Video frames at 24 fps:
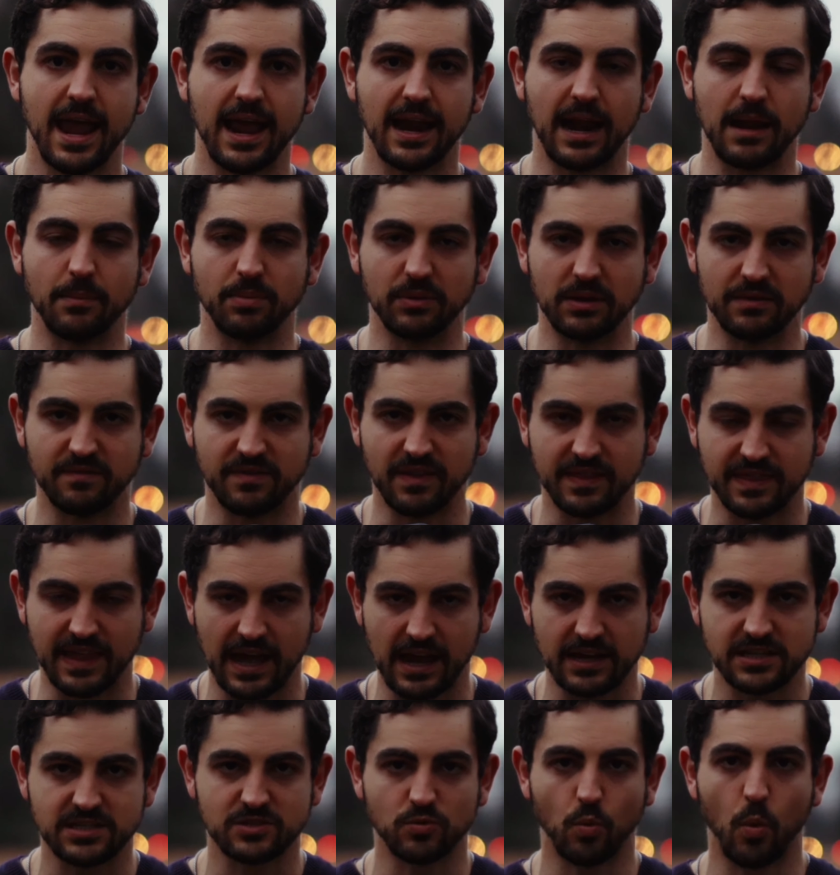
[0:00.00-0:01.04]
And I believe that
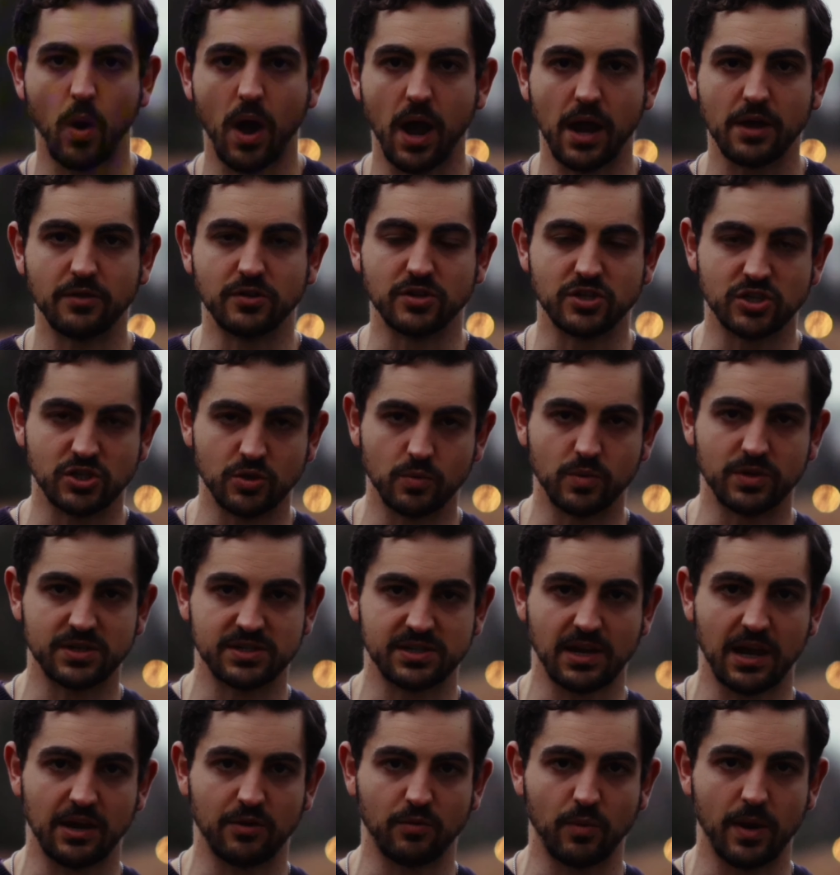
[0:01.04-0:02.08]
that's why the
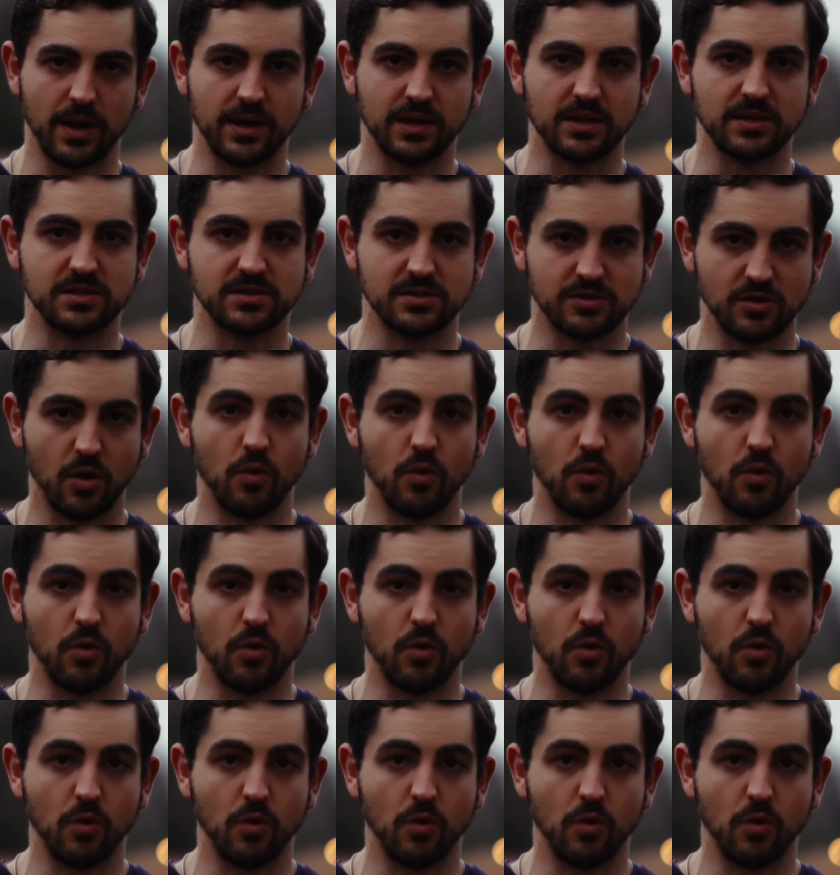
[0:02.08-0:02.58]
suicide rate is